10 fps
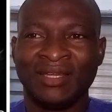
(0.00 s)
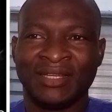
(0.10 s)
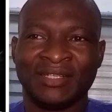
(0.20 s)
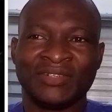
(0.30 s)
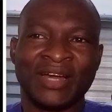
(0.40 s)

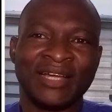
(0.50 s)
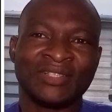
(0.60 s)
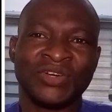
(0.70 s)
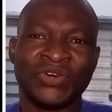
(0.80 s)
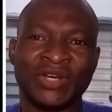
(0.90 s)
in the
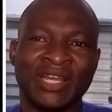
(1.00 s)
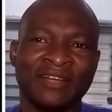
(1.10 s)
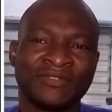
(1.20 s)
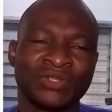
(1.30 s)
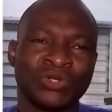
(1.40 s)
right or left